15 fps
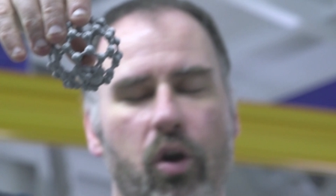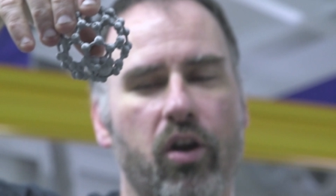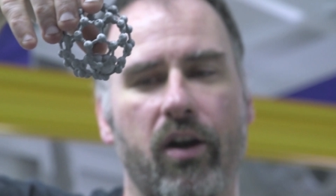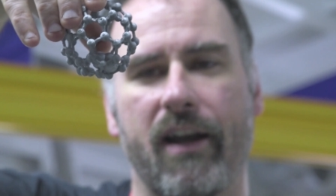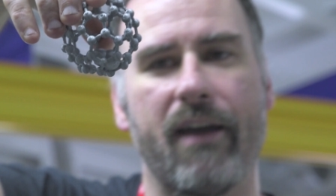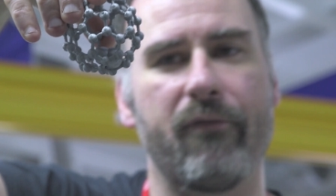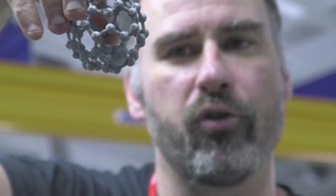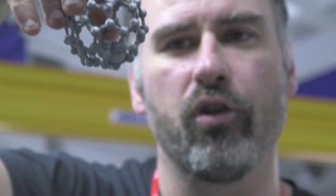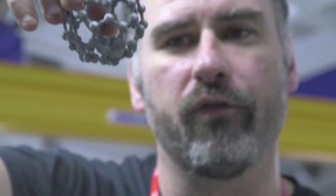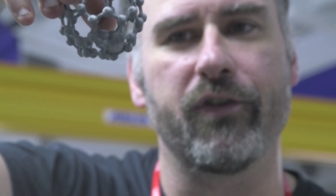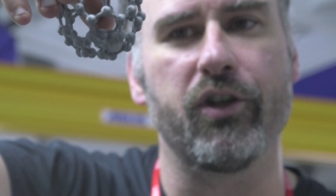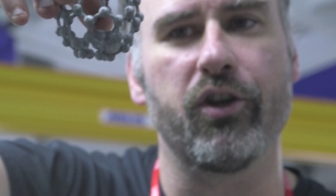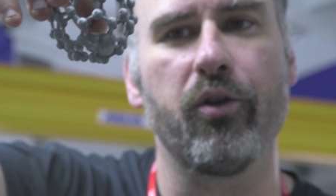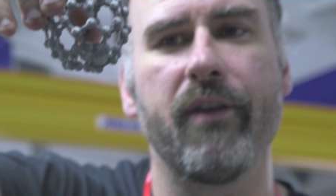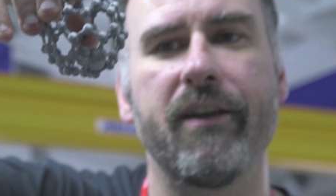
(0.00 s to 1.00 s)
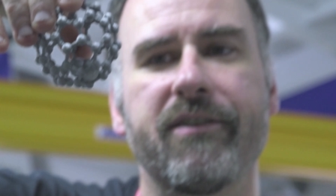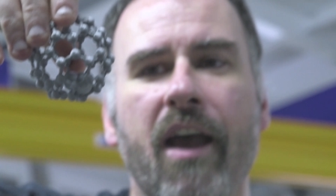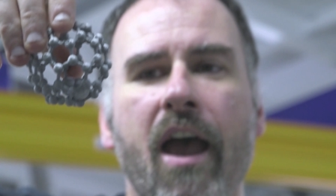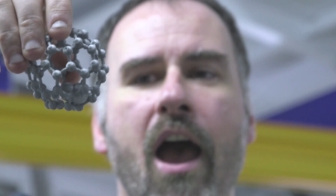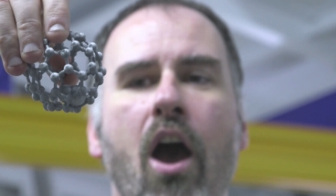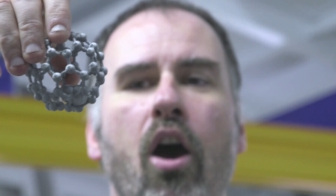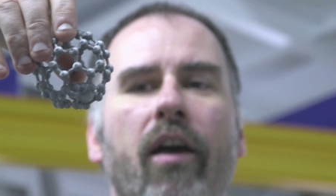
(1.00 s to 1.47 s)
we're not clever enough to do this.
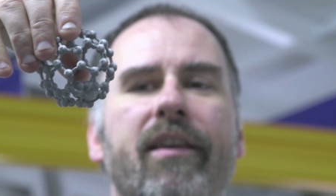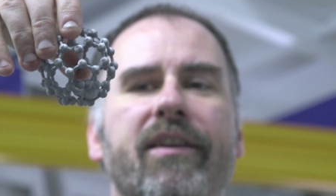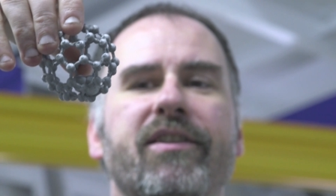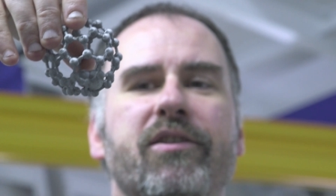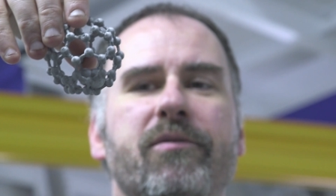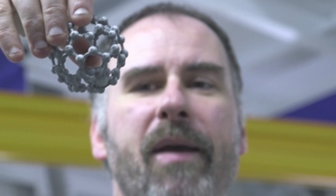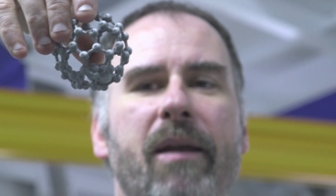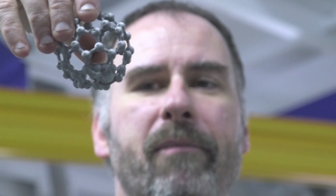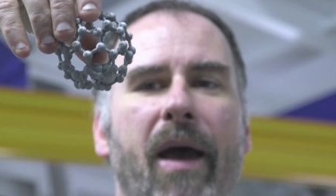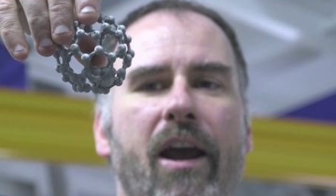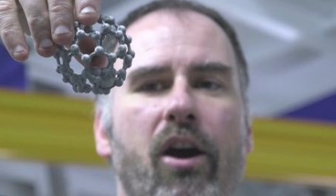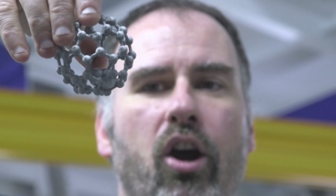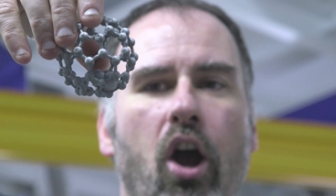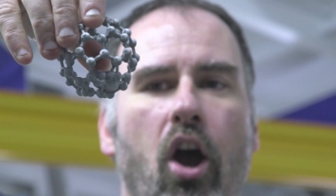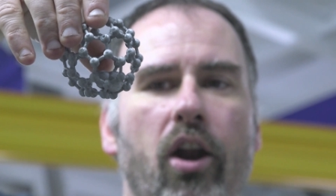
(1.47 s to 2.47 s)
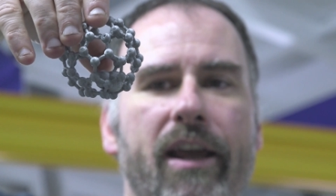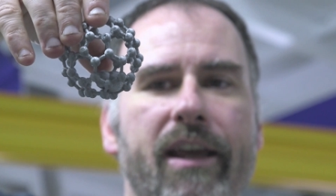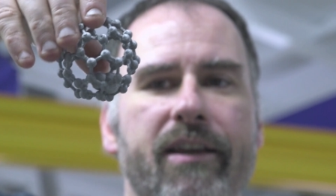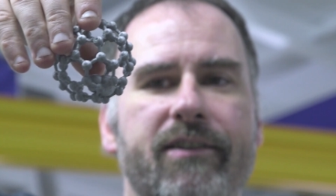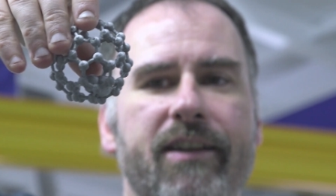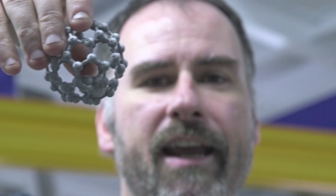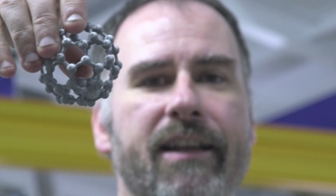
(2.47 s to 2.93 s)
This is made by our
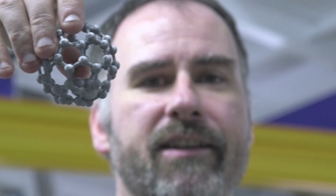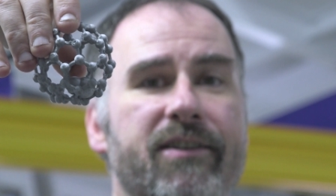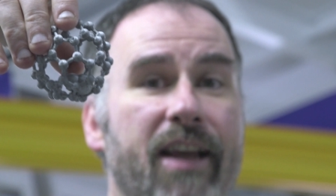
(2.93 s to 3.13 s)
colleagues in